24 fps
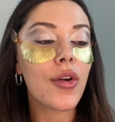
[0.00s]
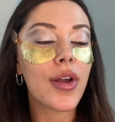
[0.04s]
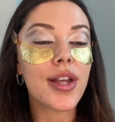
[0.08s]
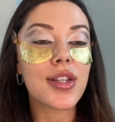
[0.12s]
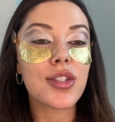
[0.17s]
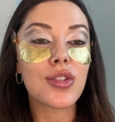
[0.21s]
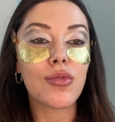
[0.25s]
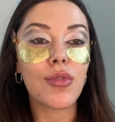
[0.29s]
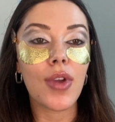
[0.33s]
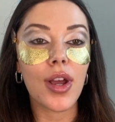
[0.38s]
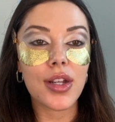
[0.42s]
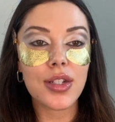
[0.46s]
so
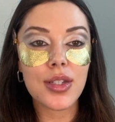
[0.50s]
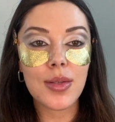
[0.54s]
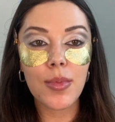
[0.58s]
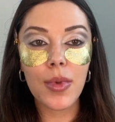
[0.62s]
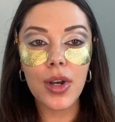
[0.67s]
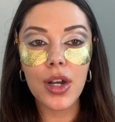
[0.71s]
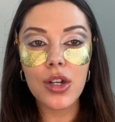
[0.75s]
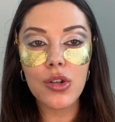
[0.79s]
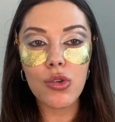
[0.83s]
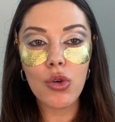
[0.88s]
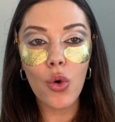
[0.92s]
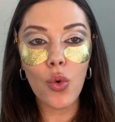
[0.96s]
next I'm
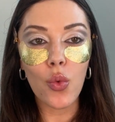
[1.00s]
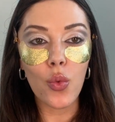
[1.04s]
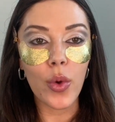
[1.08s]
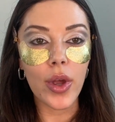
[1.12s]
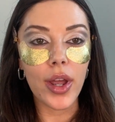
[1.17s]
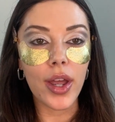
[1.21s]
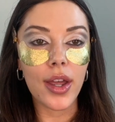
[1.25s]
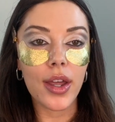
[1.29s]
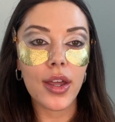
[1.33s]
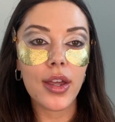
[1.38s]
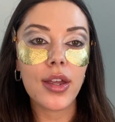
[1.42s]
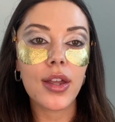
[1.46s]
gonna do a
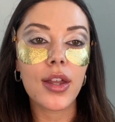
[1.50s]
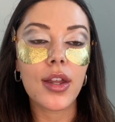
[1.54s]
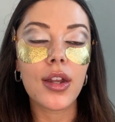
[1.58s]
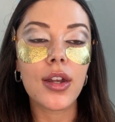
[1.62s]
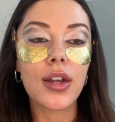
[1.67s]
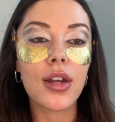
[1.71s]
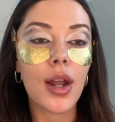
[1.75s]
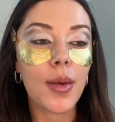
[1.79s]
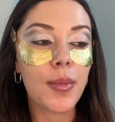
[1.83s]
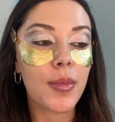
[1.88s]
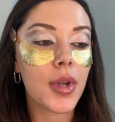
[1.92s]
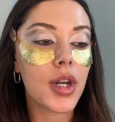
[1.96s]
wing, and
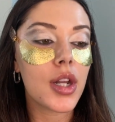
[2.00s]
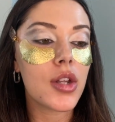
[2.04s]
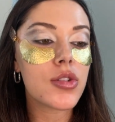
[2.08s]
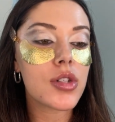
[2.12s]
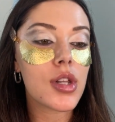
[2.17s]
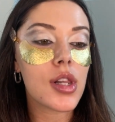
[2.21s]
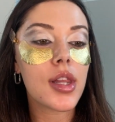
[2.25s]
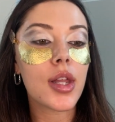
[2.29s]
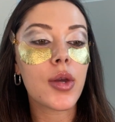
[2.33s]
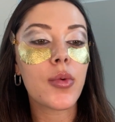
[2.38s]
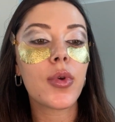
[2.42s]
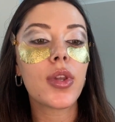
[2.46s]
I'm gonna use a
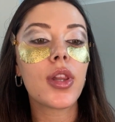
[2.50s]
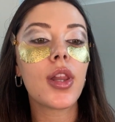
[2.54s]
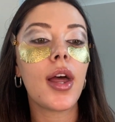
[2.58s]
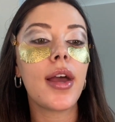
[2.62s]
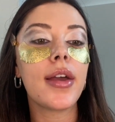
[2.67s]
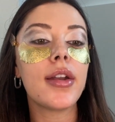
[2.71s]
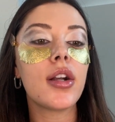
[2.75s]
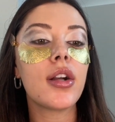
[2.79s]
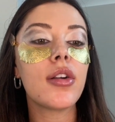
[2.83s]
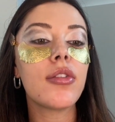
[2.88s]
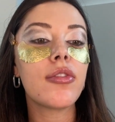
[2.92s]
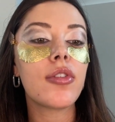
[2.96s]
liquid
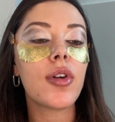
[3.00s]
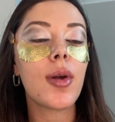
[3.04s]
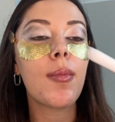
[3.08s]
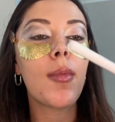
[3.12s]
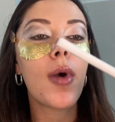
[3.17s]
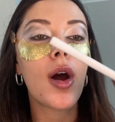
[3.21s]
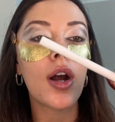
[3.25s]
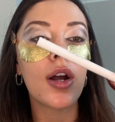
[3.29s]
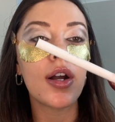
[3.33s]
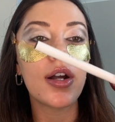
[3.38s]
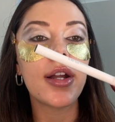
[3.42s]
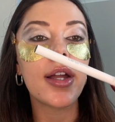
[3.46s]
liner from
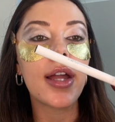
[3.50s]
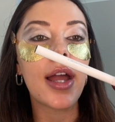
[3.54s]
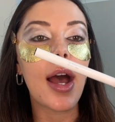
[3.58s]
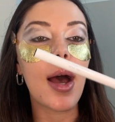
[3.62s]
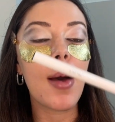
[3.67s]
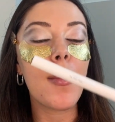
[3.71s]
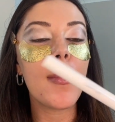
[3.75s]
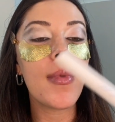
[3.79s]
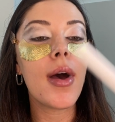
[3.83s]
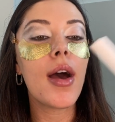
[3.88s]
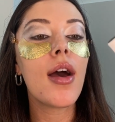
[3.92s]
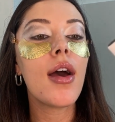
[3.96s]

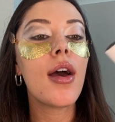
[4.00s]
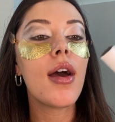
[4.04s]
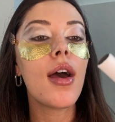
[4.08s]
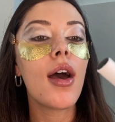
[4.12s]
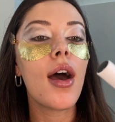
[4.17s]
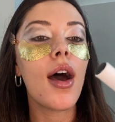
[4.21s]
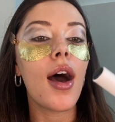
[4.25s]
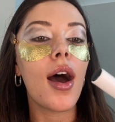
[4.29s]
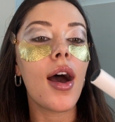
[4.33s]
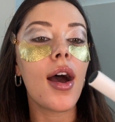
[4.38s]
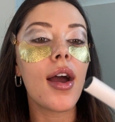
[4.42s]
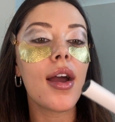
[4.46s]
REM.
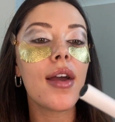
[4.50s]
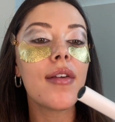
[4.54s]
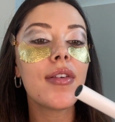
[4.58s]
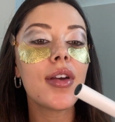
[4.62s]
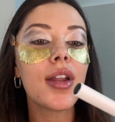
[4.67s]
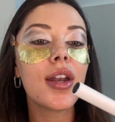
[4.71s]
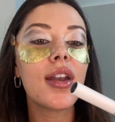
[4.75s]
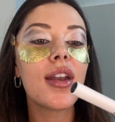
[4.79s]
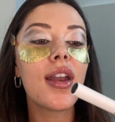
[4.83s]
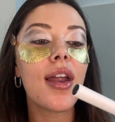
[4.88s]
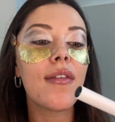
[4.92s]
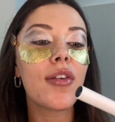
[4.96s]
I've
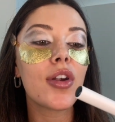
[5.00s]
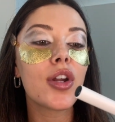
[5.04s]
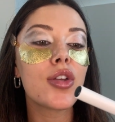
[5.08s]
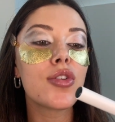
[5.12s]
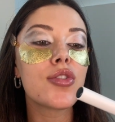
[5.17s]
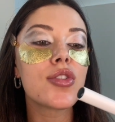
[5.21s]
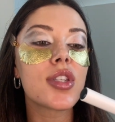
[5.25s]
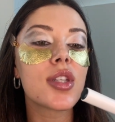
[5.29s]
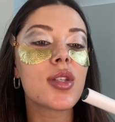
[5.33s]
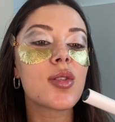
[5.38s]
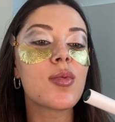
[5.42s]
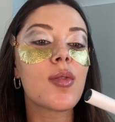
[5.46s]
never
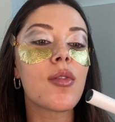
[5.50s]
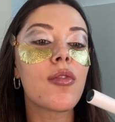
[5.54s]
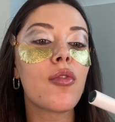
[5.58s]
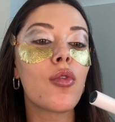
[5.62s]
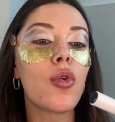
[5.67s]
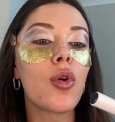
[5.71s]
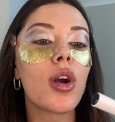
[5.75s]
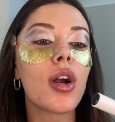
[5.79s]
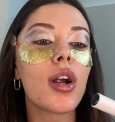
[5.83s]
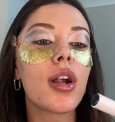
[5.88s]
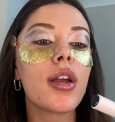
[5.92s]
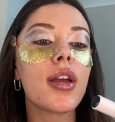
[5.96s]
used this
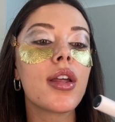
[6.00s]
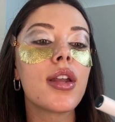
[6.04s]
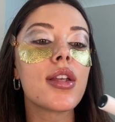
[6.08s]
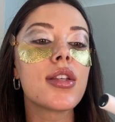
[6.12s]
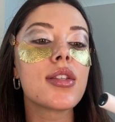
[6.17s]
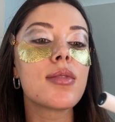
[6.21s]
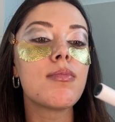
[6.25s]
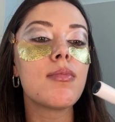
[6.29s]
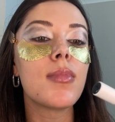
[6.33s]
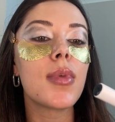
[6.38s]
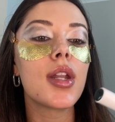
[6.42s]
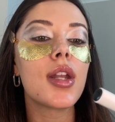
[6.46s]
before. It is
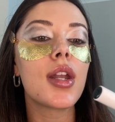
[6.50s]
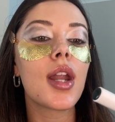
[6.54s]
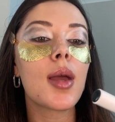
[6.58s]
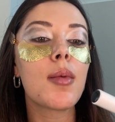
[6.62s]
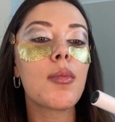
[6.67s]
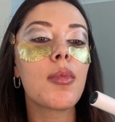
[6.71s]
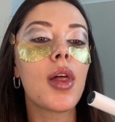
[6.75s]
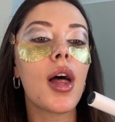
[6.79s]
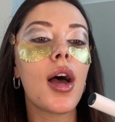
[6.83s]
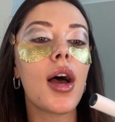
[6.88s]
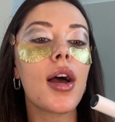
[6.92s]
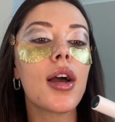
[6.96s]
Midnight
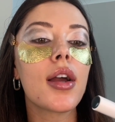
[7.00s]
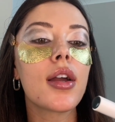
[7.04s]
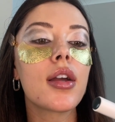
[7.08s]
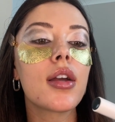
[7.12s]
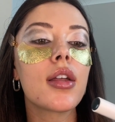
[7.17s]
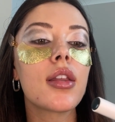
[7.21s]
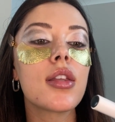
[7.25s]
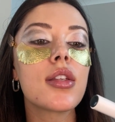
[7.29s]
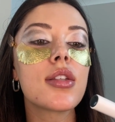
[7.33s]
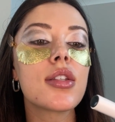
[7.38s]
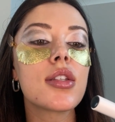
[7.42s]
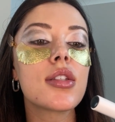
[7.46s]
Black.
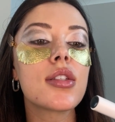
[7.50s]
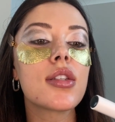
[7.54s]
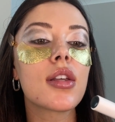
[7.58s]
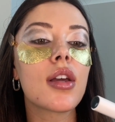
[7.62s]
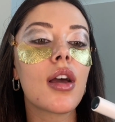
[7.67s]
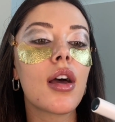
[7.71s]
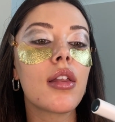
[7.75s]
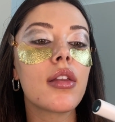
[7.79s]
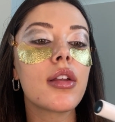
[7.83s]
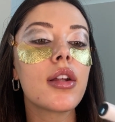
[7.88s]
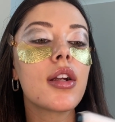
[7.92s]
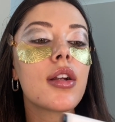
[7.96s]
This is the
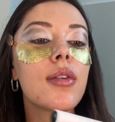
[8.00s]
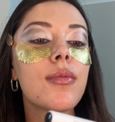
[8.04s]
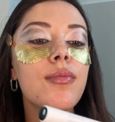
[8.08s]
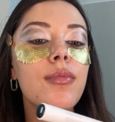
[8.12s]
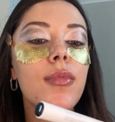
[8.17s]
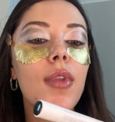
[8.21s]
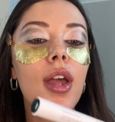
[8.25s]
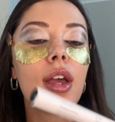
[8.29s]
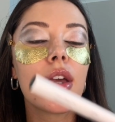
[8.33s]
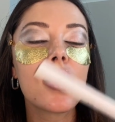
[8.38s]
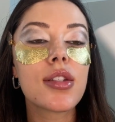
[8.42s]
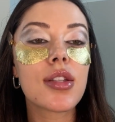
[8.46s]
color.
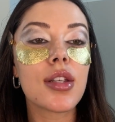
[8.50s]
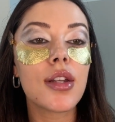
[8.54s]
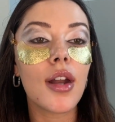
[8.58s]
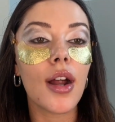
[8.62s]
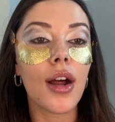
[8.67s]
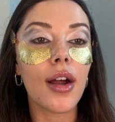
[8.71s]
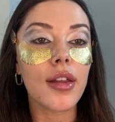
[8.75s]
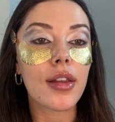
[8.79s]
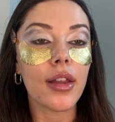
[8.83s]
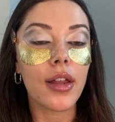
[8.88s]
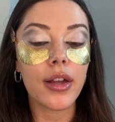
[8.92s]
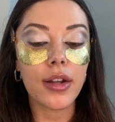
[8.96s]
It's an
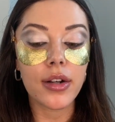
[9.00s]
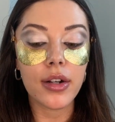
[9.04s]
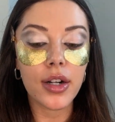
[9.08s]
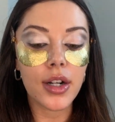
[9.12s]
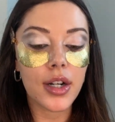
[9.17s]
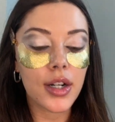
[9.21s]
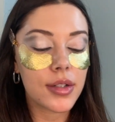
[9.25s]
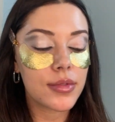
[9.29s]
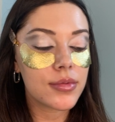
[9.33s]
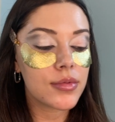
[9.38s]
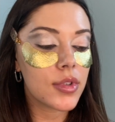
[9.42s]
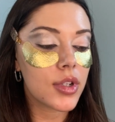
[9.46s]

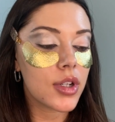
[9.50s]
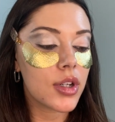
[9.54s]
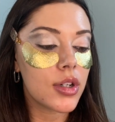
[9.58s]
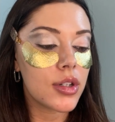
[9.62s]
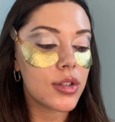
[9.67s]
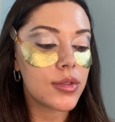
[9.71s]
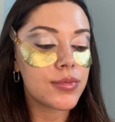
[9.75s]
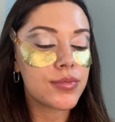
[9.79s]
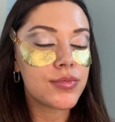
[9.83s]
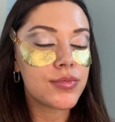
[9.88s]
eyeliner little